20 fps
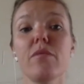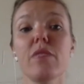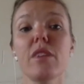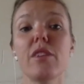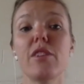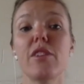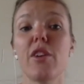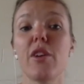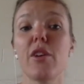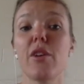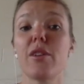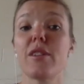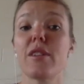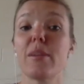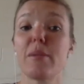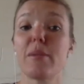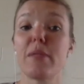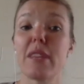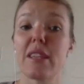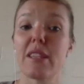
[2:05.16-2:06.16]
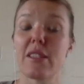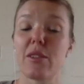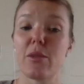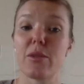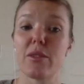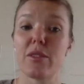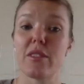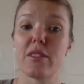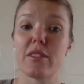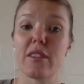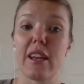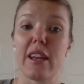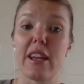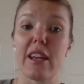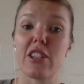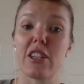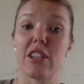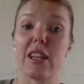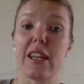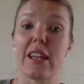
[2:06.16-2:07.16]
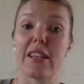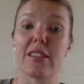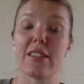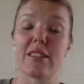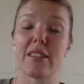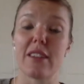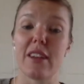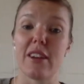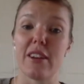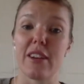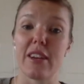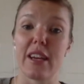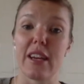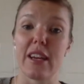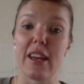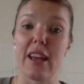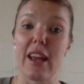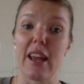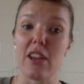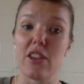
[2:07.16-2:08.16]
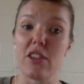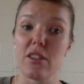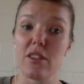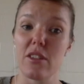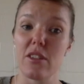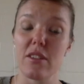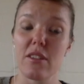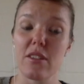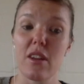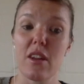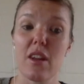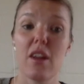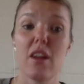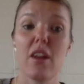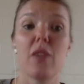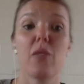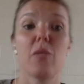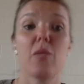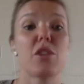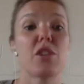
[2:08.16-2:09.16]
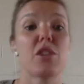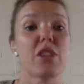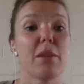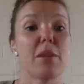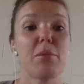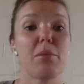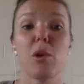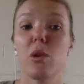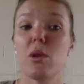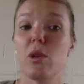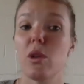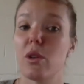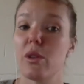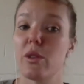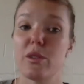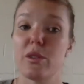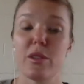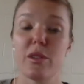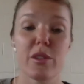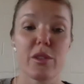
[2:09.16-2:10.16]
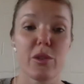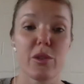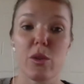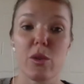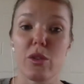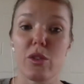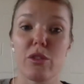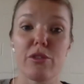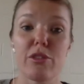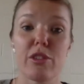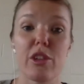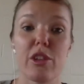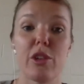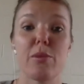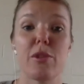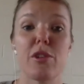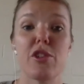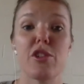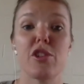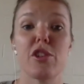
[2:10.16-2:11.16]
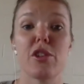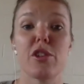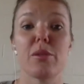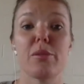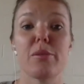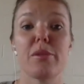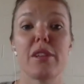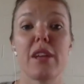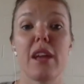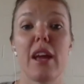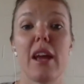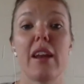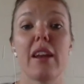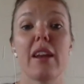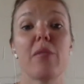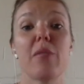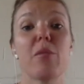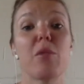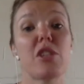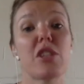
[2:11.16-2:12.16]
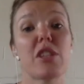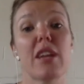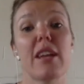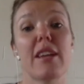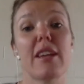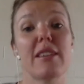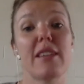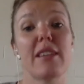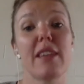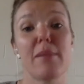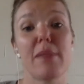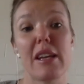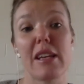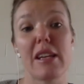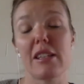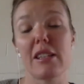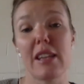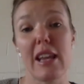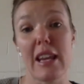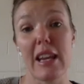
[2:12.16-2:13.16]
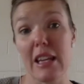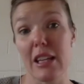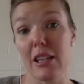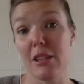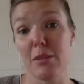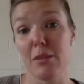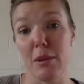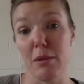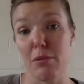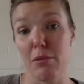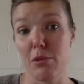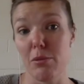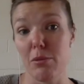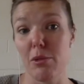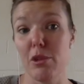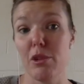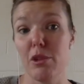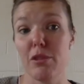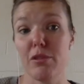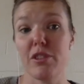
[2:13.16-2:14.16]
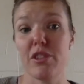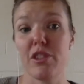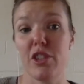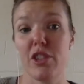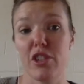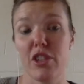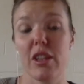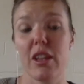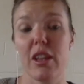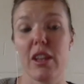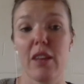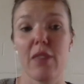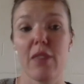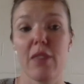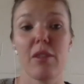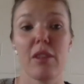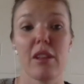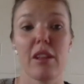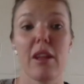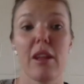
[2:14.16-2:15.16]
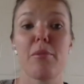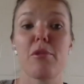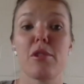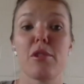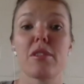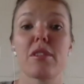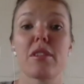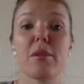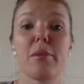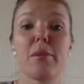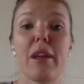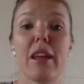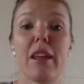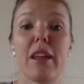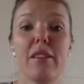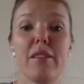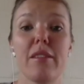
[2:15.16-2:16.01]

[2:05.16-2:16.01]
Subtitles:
So some of these causes can actually lead to scarring and adhesions, which can pull on and distort your fallopian tubes, and in which case they may need to be removed surgically with a laparoscopy.